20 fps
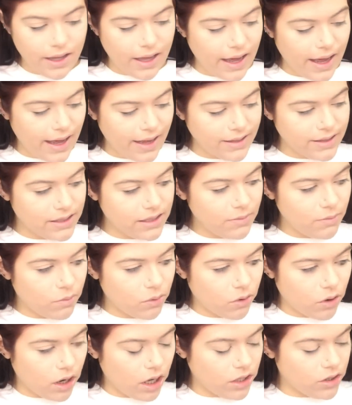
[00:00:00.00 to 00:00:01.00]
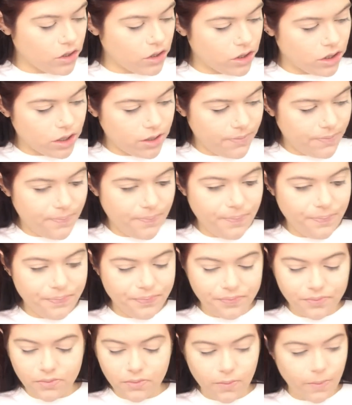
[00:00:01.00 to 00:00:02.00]
add some bronzer.
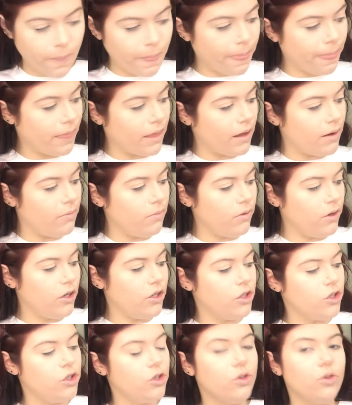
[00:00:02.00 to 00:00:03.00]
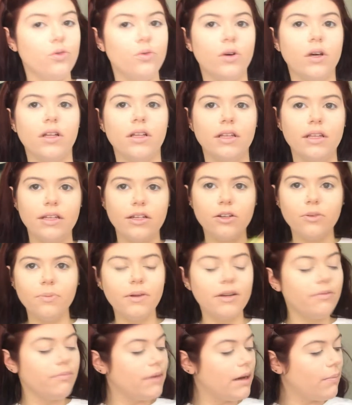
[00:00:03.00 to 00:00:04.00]
I'm going to do a little
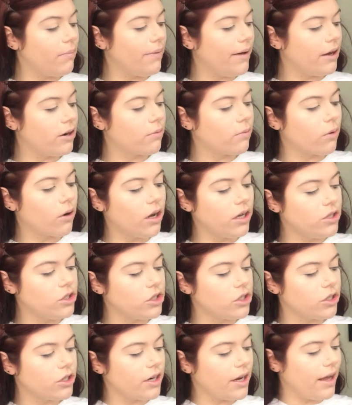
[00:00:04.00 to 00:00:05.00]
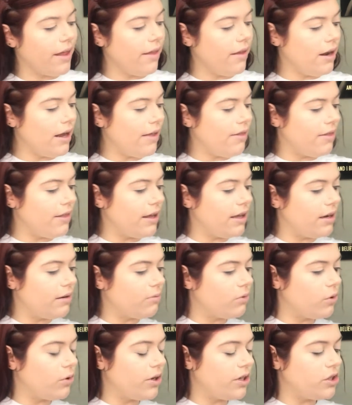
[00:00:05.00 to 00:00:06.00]
bit of my butter bronzer, and then I'm
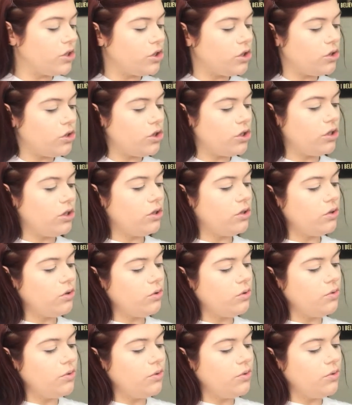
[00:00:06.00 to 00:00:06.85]
going to do